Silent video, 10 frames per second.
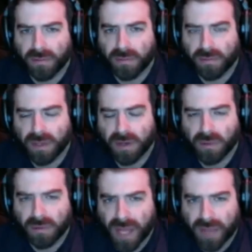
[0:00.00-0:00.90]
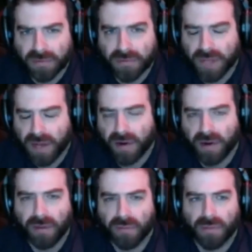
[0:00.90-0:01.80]
left
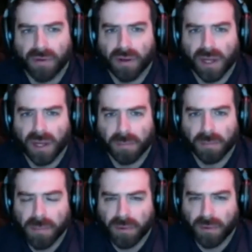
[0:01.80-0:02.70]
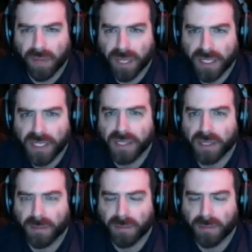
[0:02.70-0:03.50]
center people. They need them.